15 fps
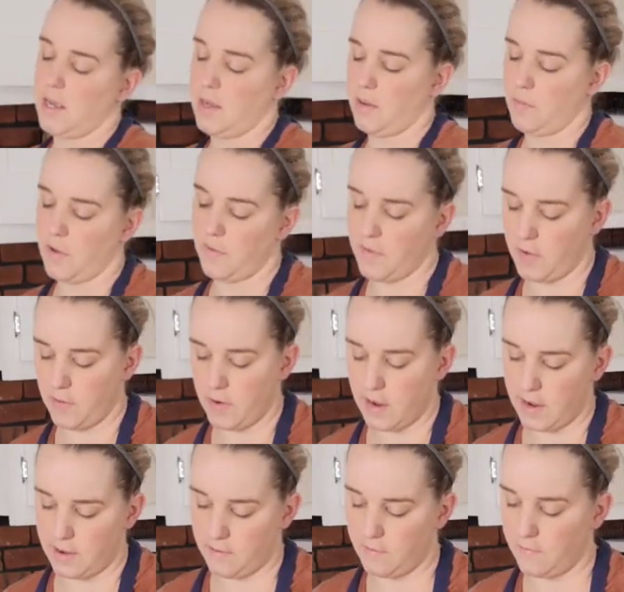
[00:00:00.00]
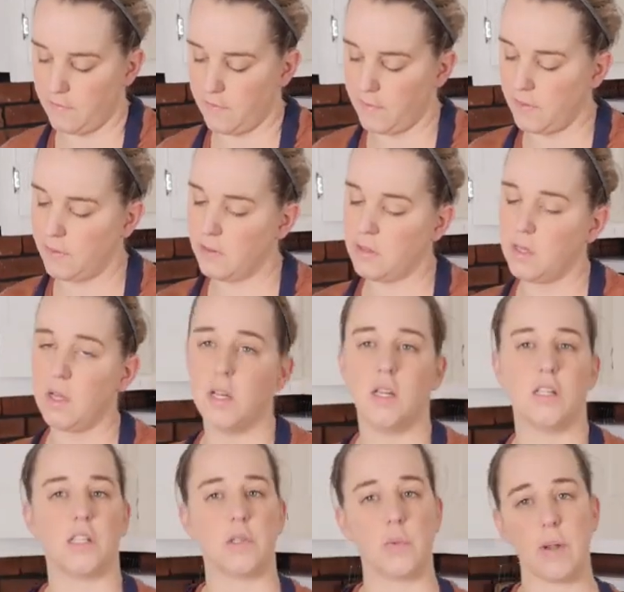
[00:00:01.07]
if you have
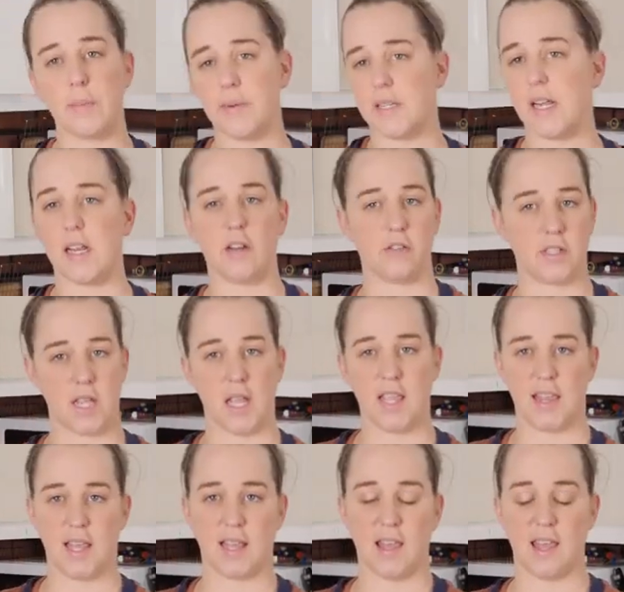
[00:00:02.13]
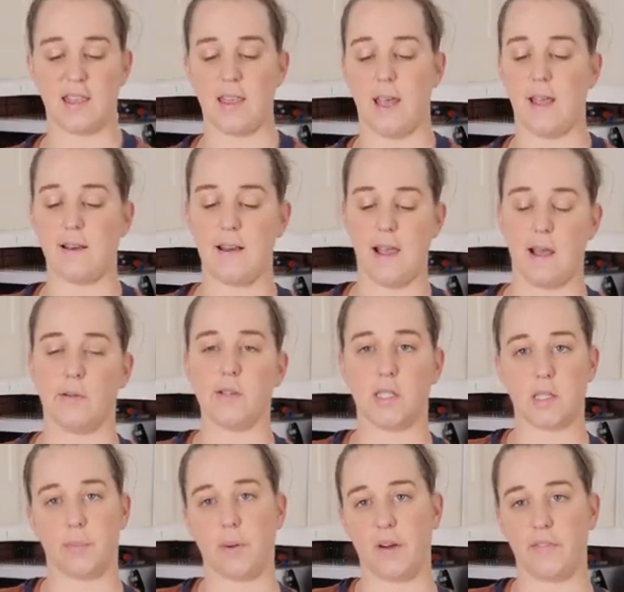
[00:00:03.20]
sweet potatoes, anything like that, now
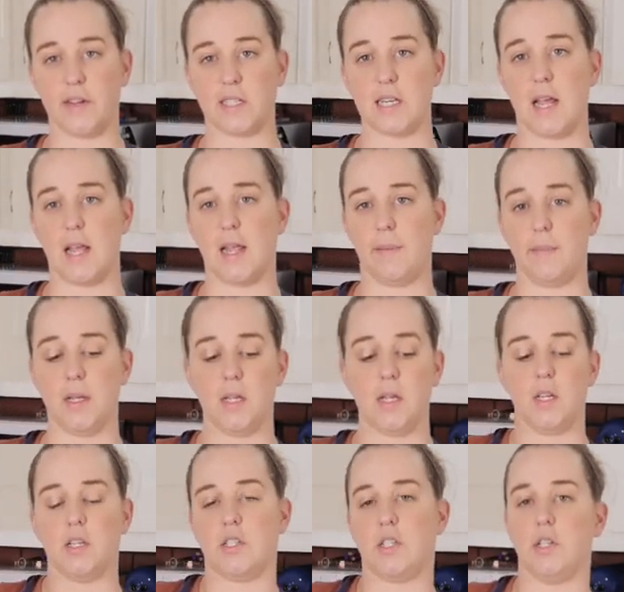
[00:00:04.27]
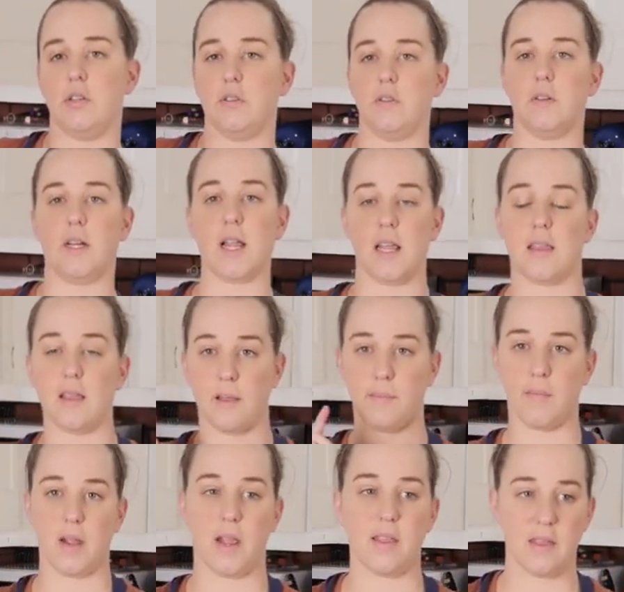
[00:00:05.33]
is the perfect time to get
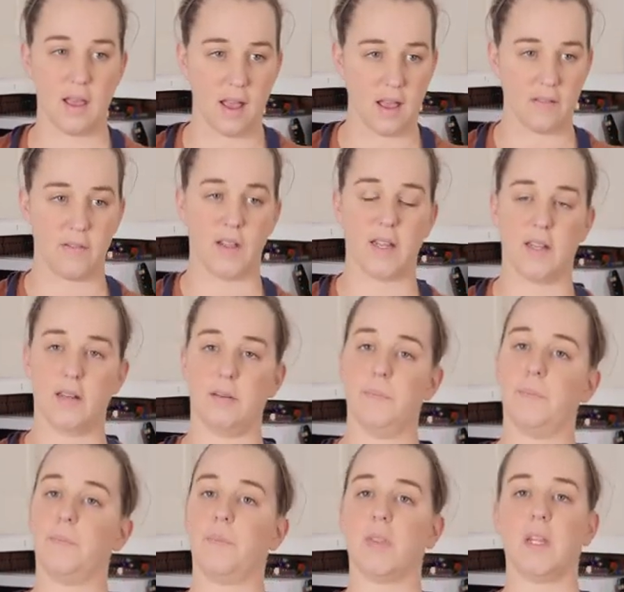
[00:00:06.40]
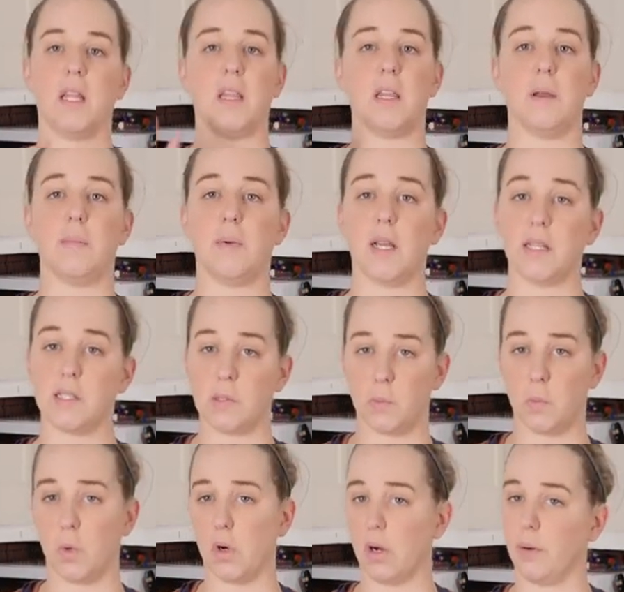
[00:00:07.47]
them in the oven, get them nice
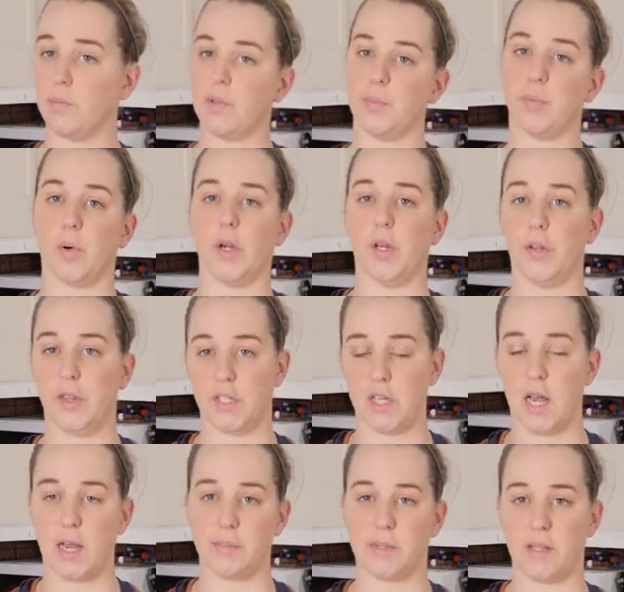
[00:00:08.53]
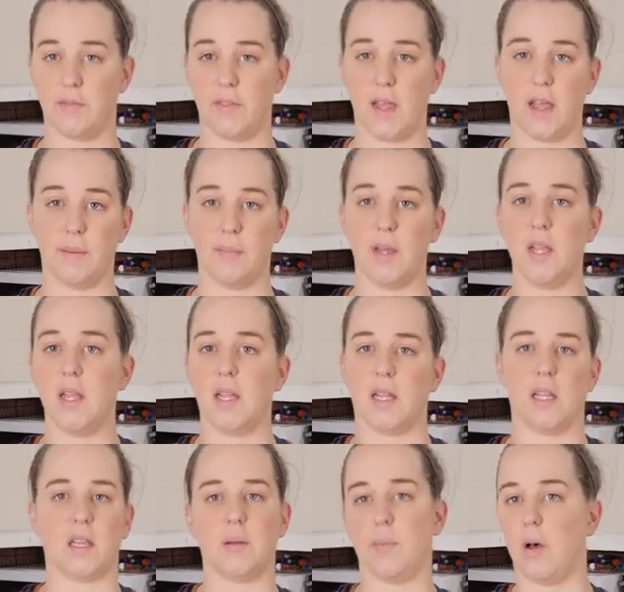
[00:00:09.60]
and warmed, broil the tops of them,
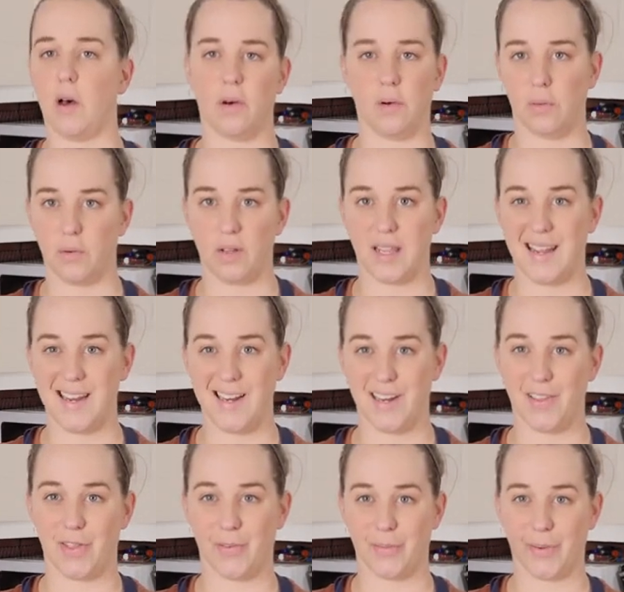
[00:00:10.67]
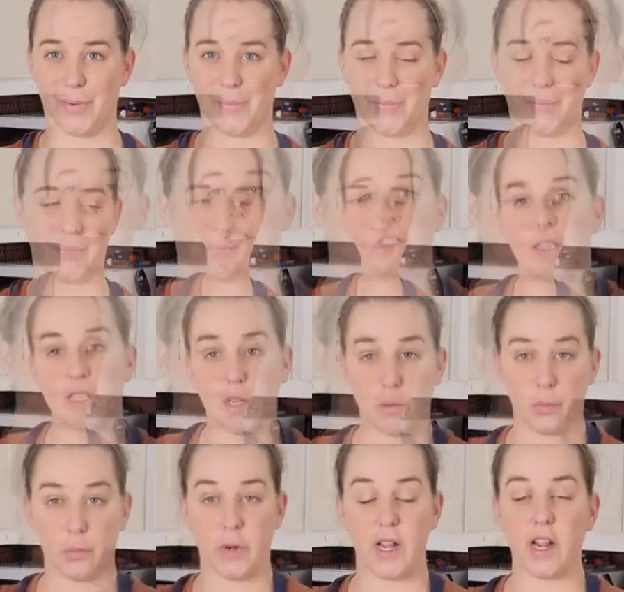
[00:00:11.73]
get them all heated through.
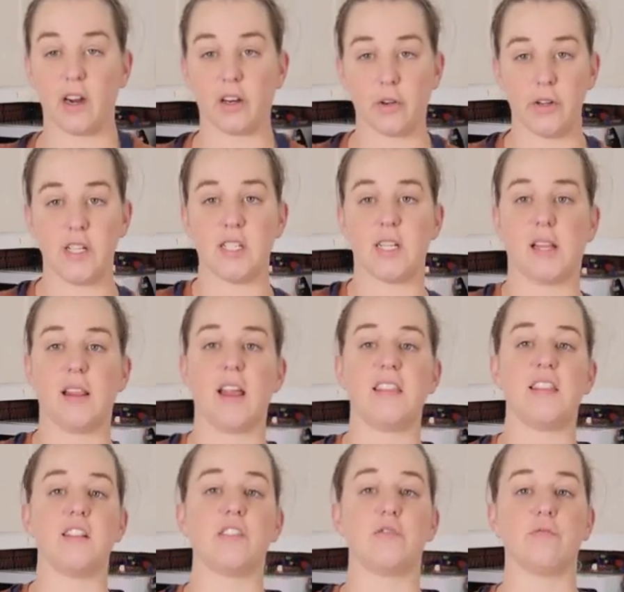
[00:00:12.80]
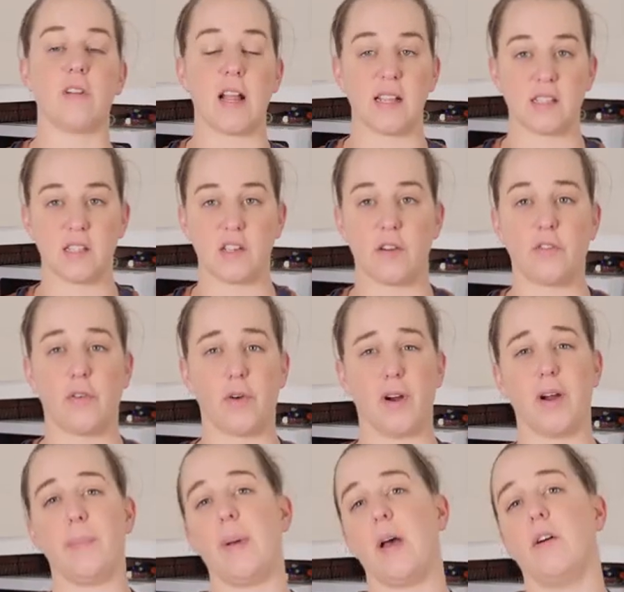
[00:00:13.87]
So we are going to let this rest
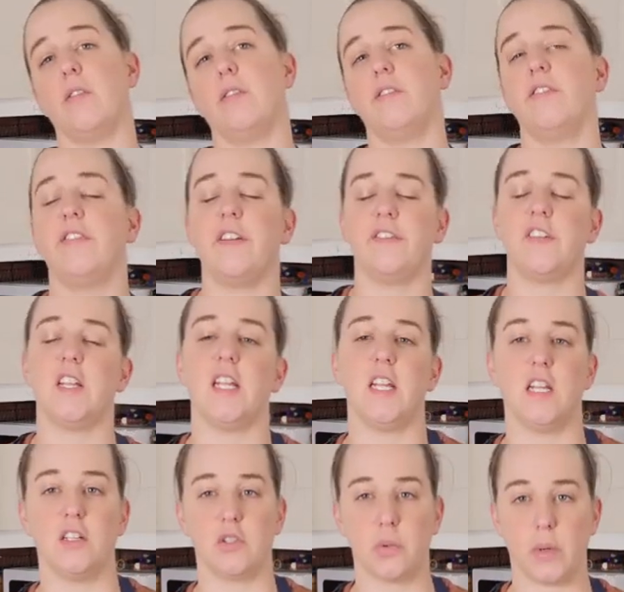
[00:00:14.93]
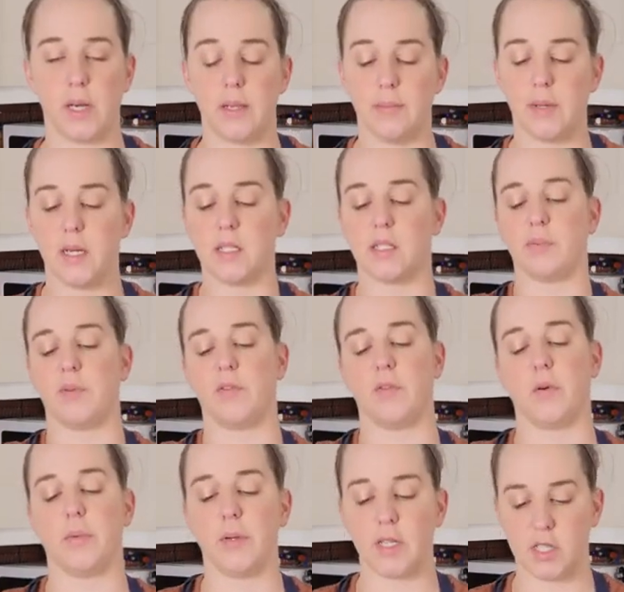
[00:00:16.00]
for about 15-20 minutes
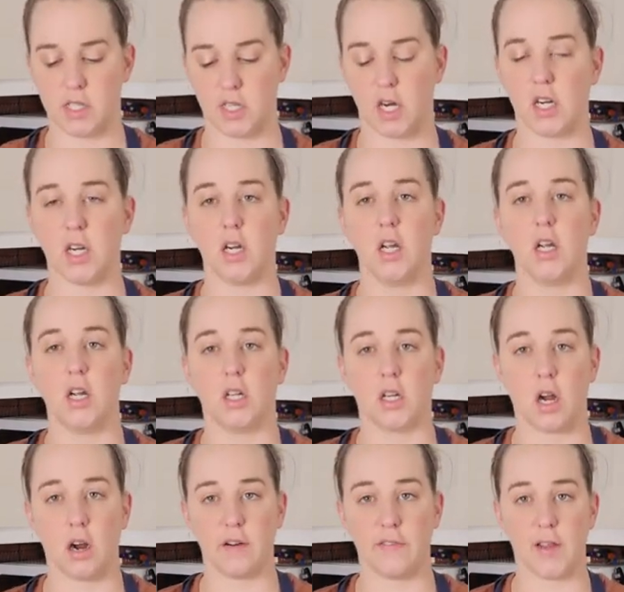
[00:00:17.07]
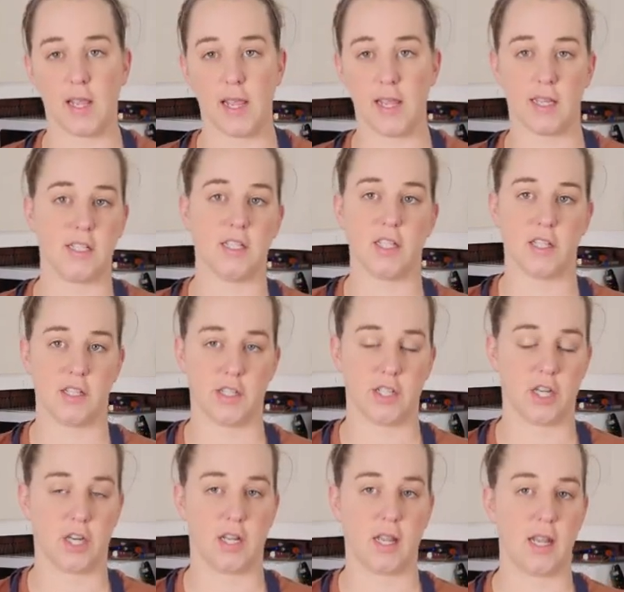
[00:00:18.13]
before we start carving into the
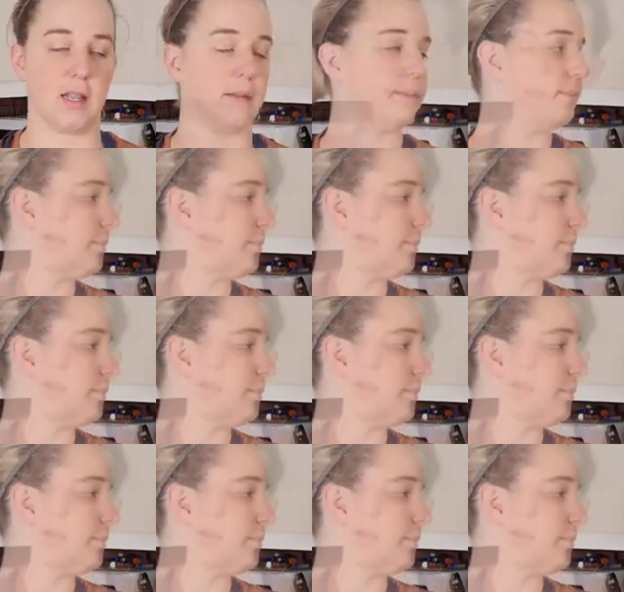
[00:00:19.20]
turkey.